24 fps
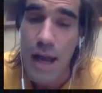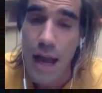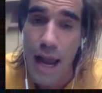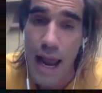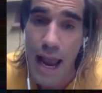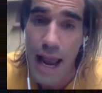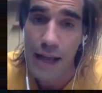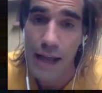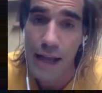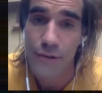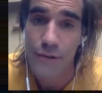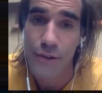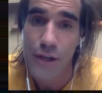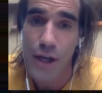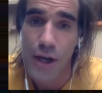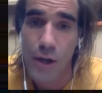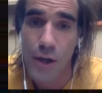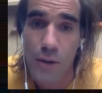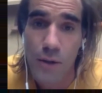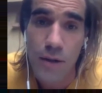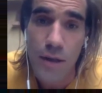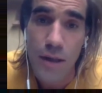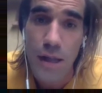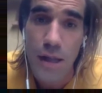And
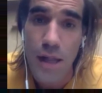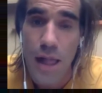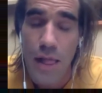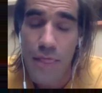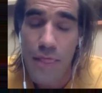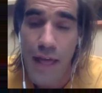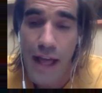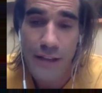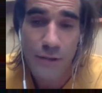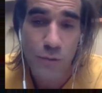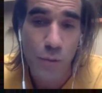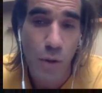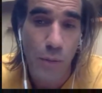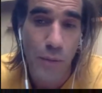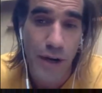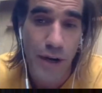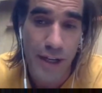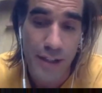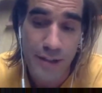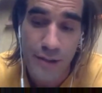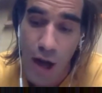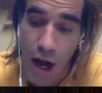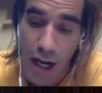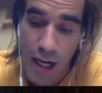so that's what we're
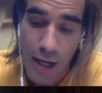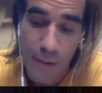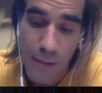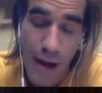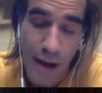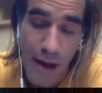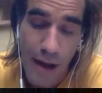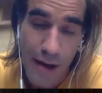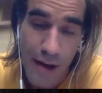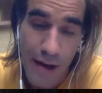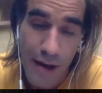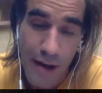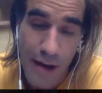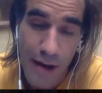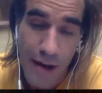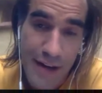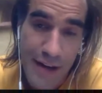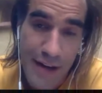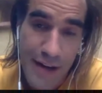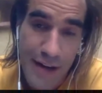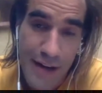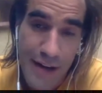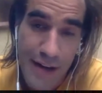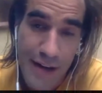going to talk about
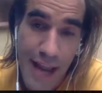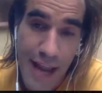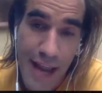now